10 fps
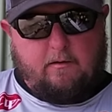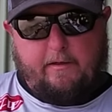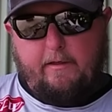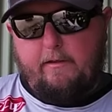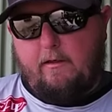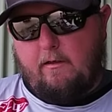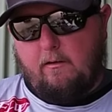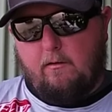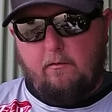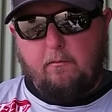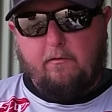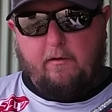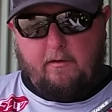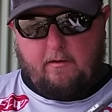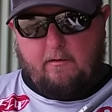and
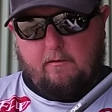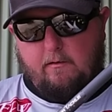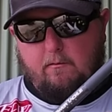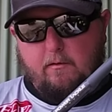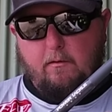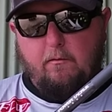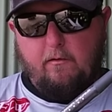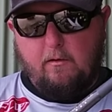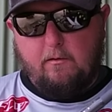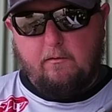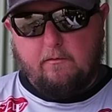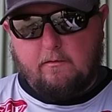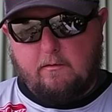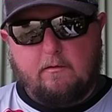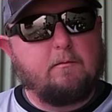the reel was a
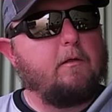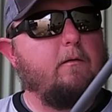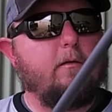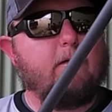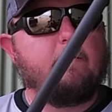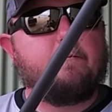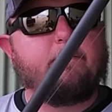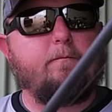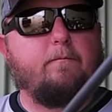Lew's spinning reel.